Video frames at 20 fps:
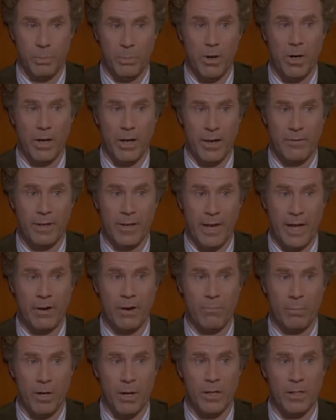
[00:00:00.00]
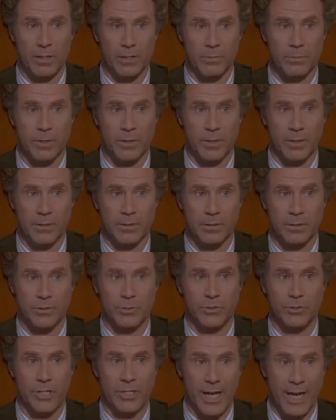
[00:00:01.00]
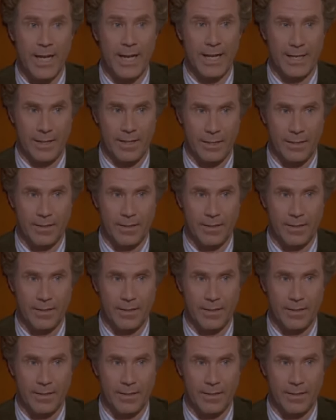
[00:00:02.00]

you were probably having an out-of-body experience because you died.